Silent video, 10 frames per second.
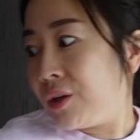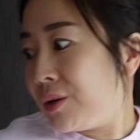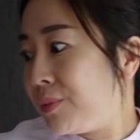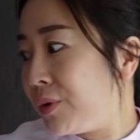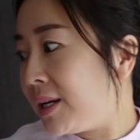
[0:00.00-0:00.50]

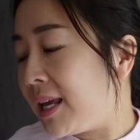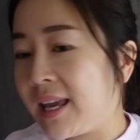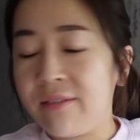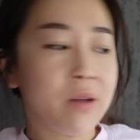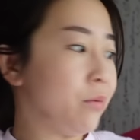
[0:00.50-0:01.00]
Good morning,
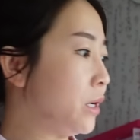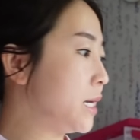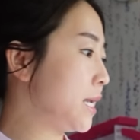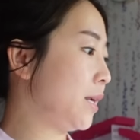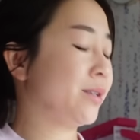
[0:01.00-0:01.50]

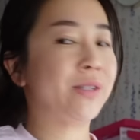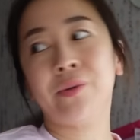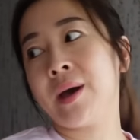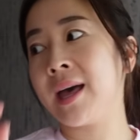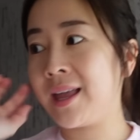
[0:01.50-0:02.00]
everyone.
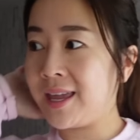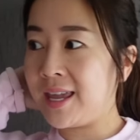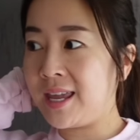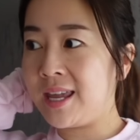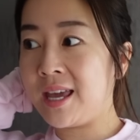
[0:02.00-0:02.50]
So
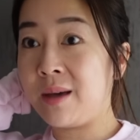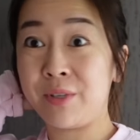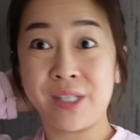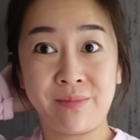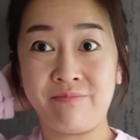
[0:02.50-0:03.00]
I am
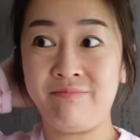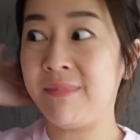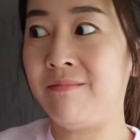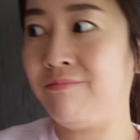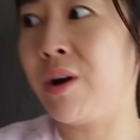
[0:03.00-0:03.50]
just
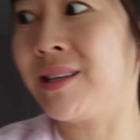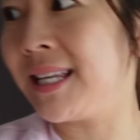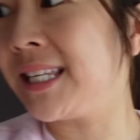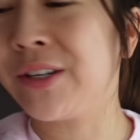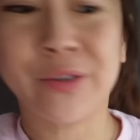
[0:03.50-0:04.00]

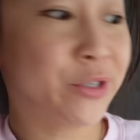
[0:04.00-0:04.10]
processing your